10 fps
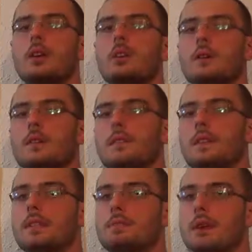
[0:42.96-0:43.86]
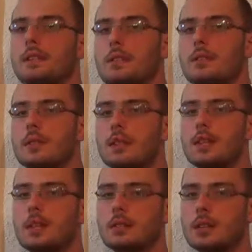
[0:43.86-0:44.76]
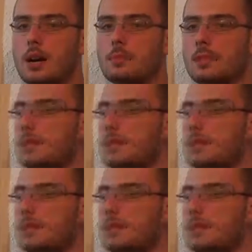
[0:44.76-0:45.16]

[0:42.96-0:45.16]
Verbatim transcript: You can visit pass-guaranteed.com to